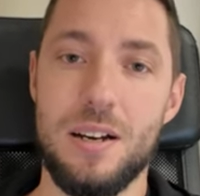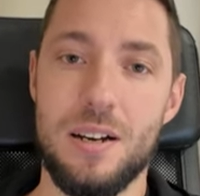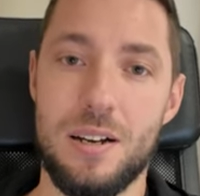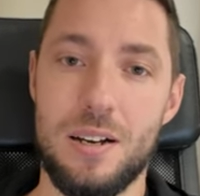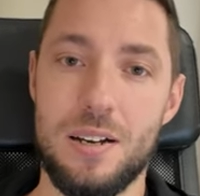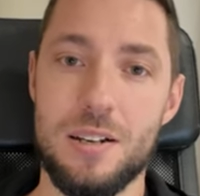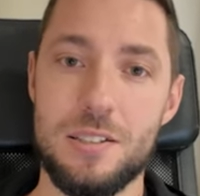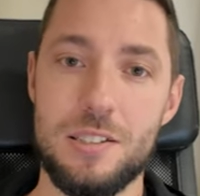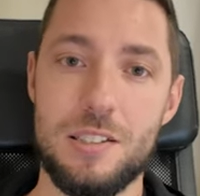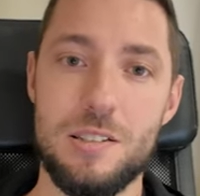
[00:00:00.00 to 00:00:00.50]
A
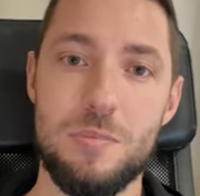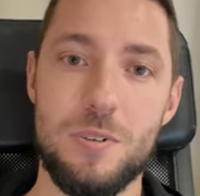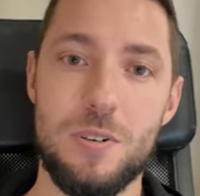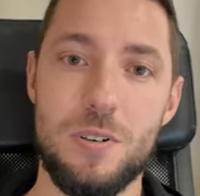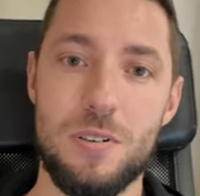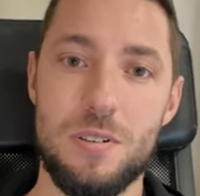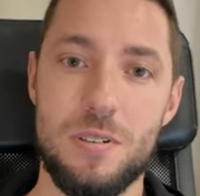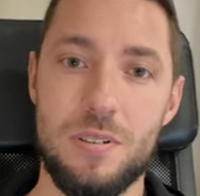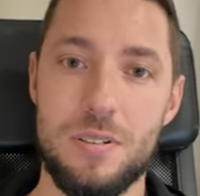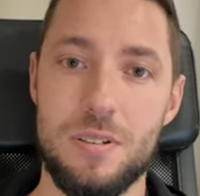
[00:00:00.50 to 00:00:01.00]

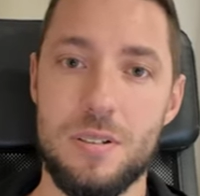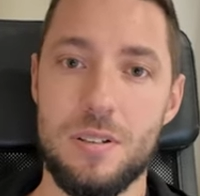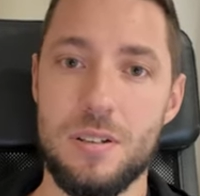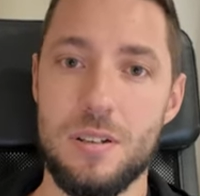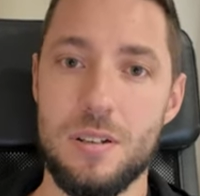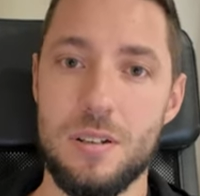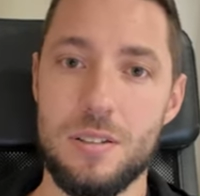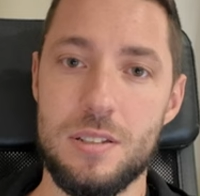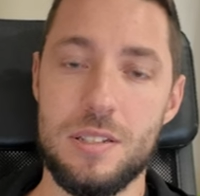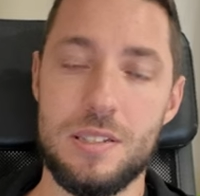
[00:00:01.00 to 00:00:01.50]
customer
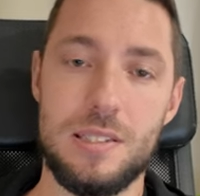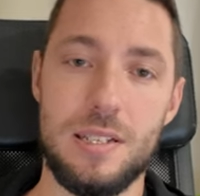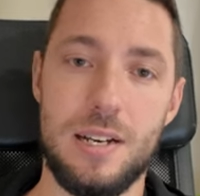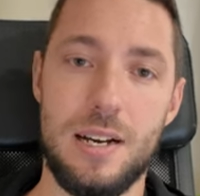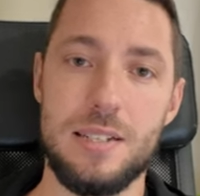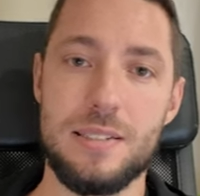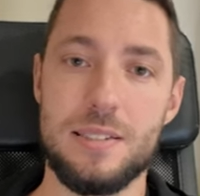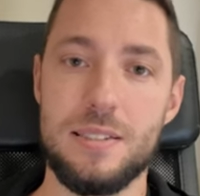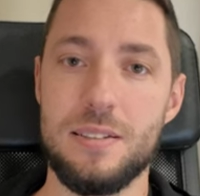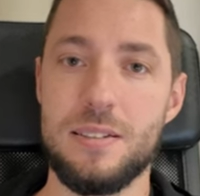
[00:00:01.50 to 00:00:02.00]

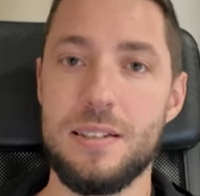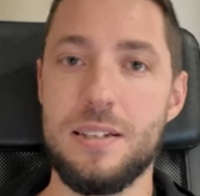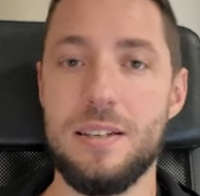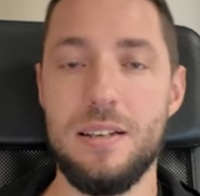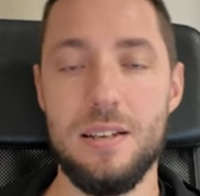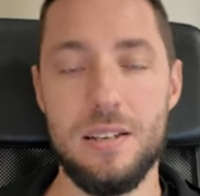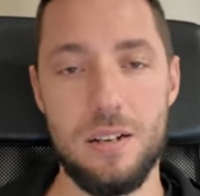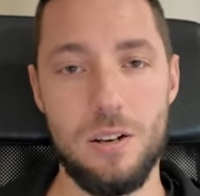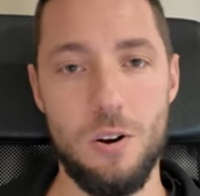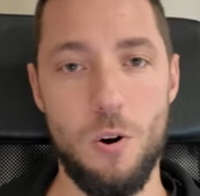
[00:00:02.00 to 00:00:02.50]
decides that they
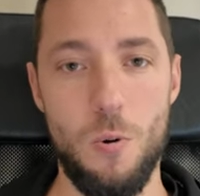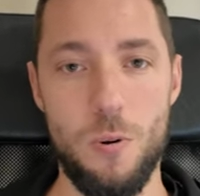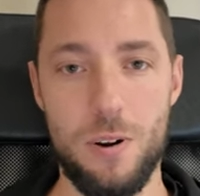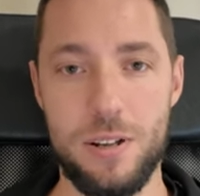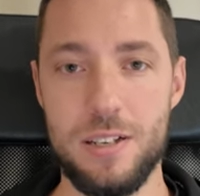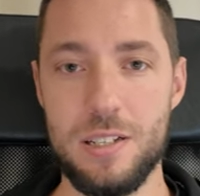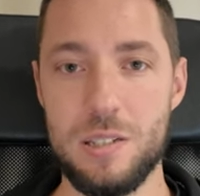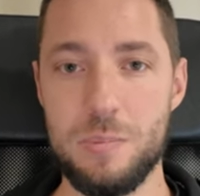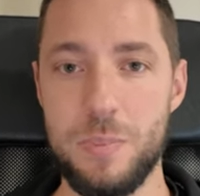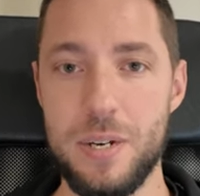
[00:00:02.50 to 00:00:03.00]
need a
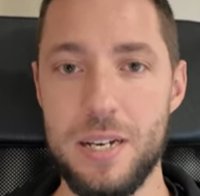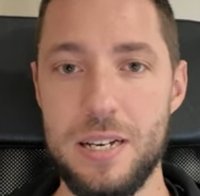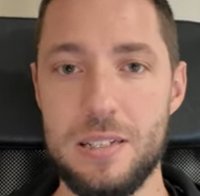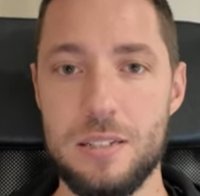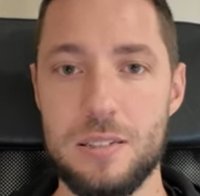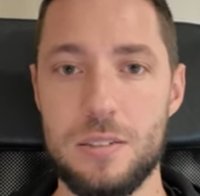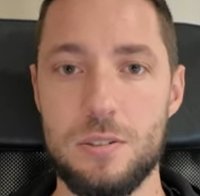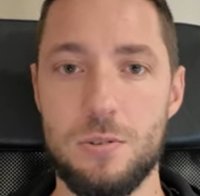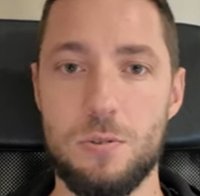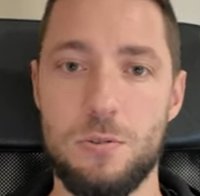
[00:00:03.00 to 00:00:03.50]
co-working
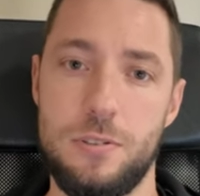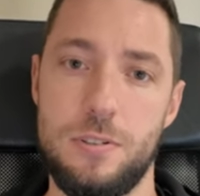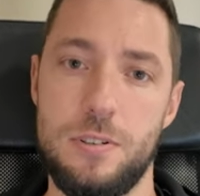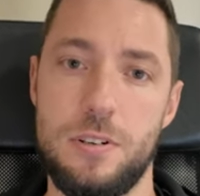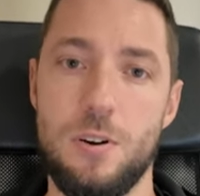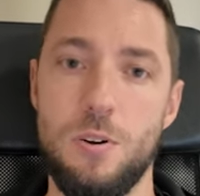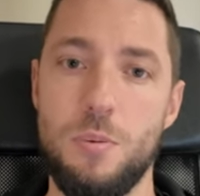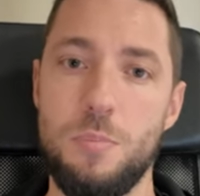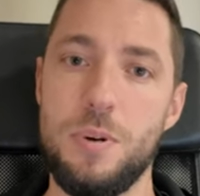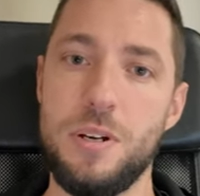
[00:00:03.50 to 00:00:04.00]
space, or their
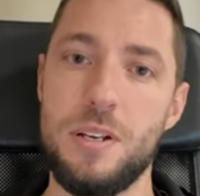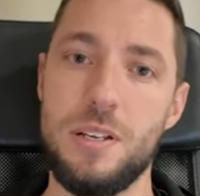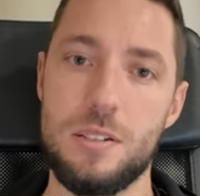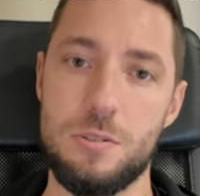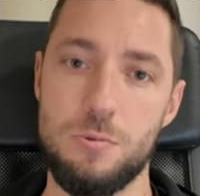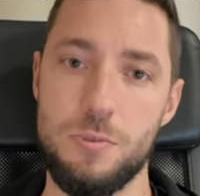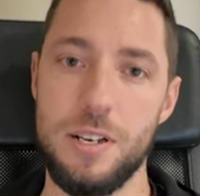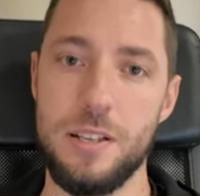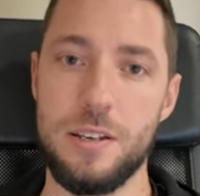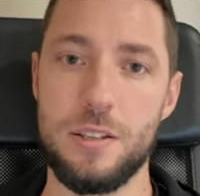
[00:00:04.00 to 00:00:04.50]
company
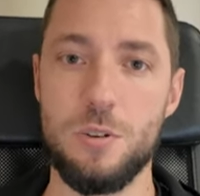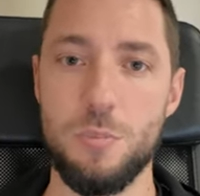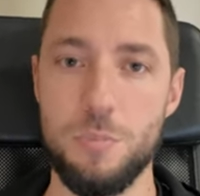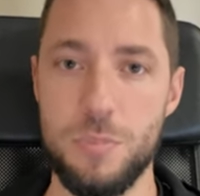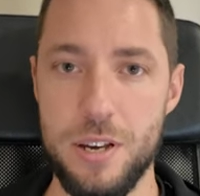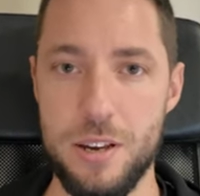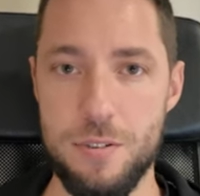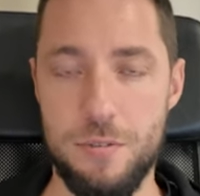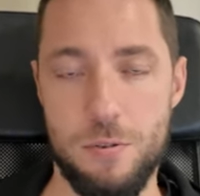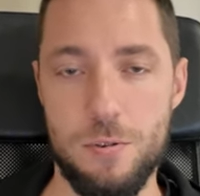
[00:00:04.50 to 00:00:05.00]
is willing to
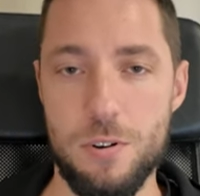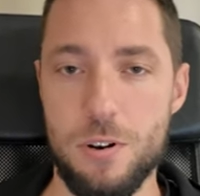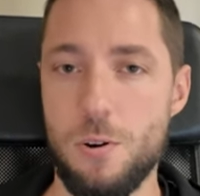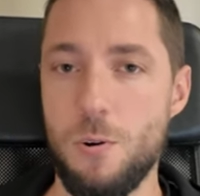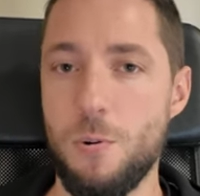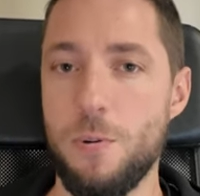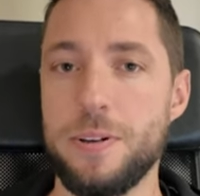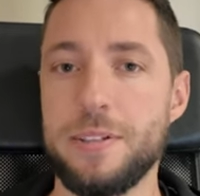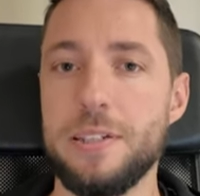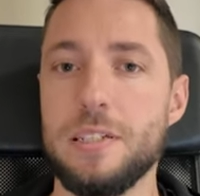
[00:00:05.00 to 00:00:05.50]
pay for a
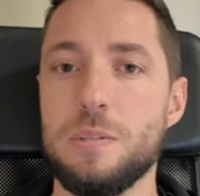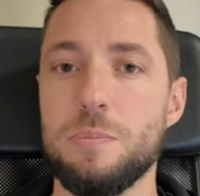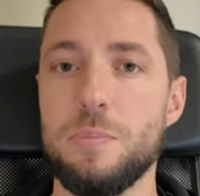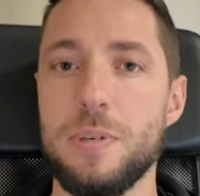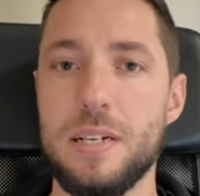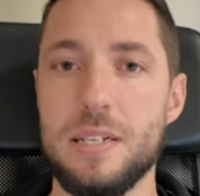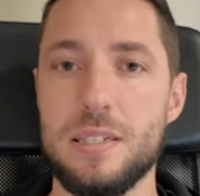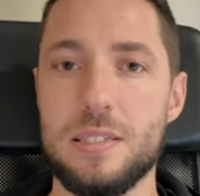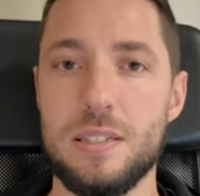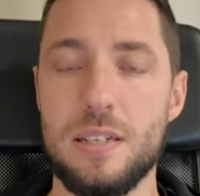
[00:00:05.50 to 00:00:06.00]
co-working
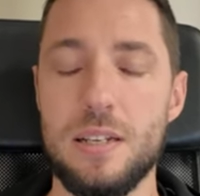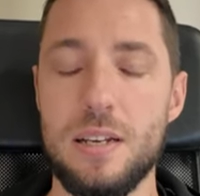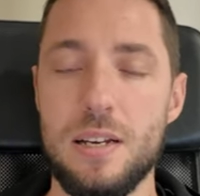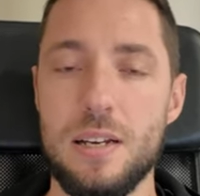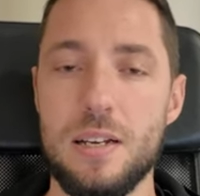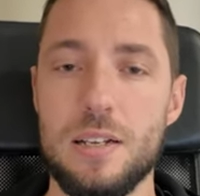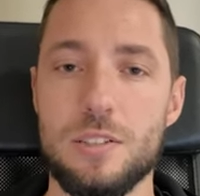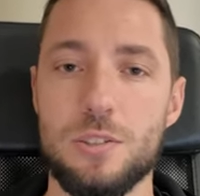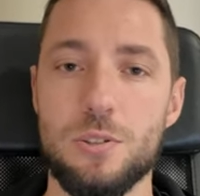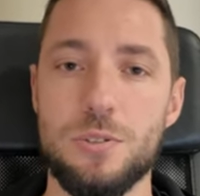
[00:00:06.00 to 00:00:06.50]
space.
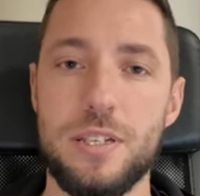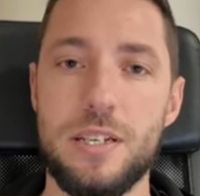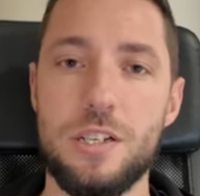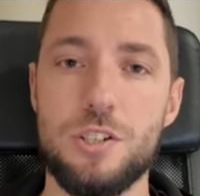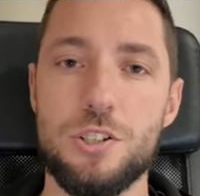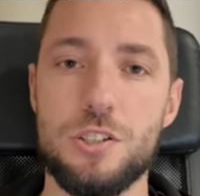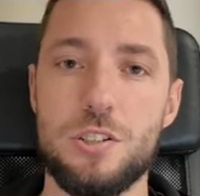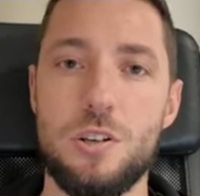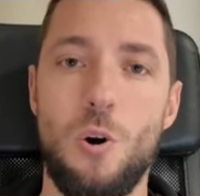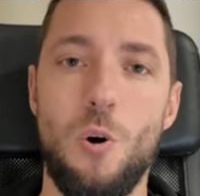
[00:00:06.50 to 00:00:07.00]
So they
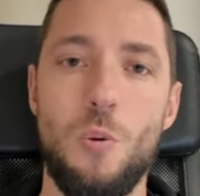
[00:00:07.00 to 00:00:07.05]
just